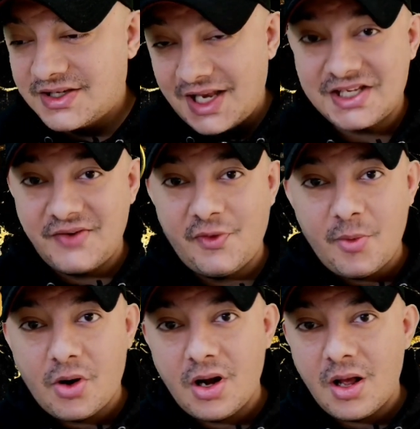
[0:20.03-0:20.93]
Chelsea
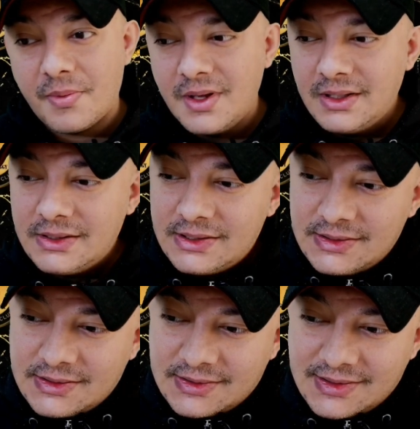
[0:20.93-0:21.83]
Football Club
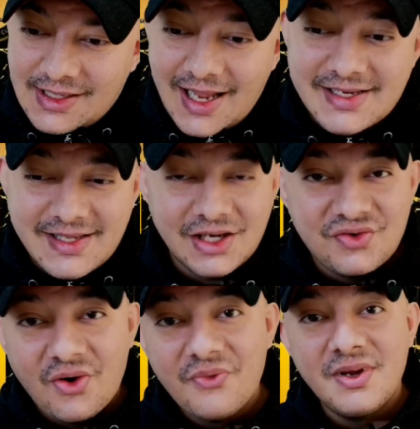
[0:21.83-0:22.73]
likes their
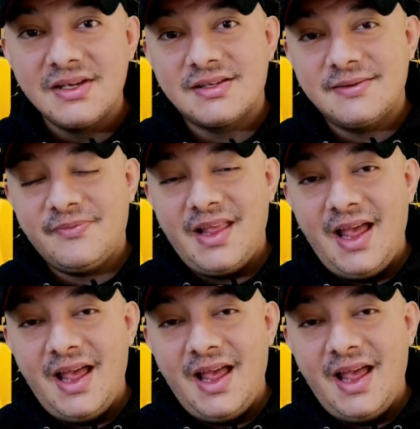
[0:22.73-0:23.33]
trophies.